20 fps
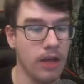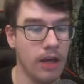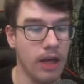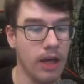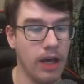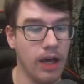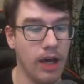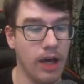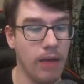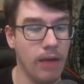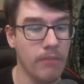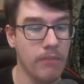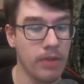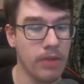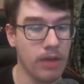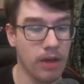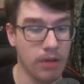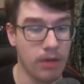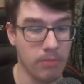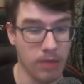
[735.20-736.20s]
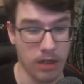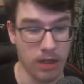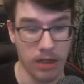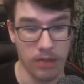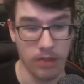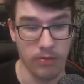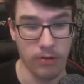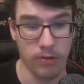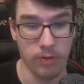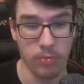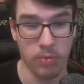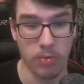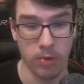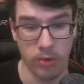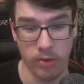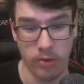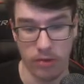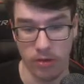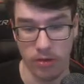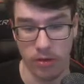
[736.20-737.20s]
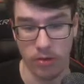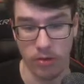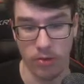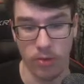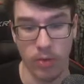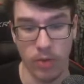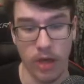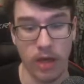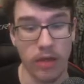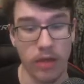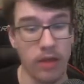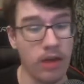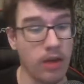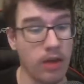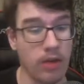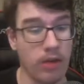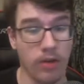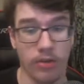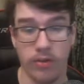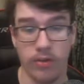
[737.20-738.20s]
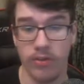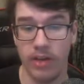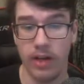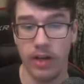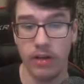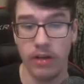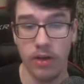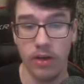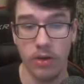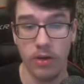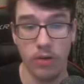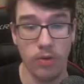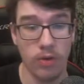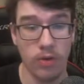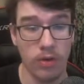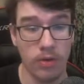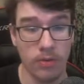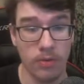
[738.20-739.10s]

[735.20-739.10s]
Um, I'm going to give you poison as well. I'll sell you.